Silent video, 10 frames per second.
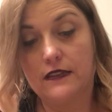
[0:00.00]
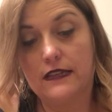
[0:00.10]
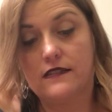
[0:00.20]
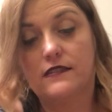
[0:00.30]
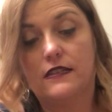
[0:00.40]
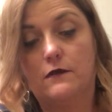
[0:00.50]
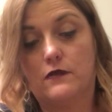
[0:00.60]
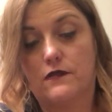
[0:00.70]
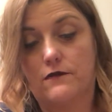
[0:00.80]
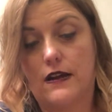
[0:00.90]
Let's see
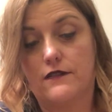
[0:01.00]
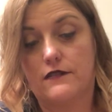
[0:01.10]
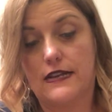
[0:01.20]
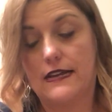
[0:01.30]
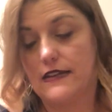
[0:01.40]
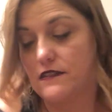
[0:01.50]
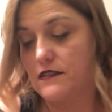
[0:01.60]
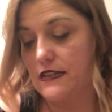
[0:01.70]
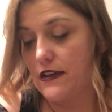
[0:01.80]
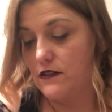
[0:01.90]
what the Rider deck has to
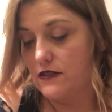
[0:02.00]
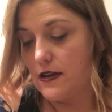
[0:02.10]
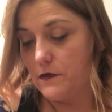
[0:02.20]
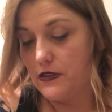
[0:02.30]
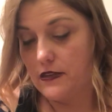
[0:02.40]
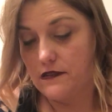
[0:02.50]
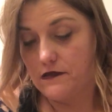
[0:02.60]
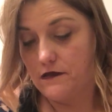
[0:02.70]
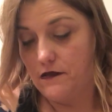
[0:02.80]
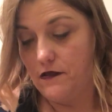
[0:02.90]
say on top of
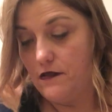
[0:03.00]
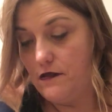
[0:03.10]
this.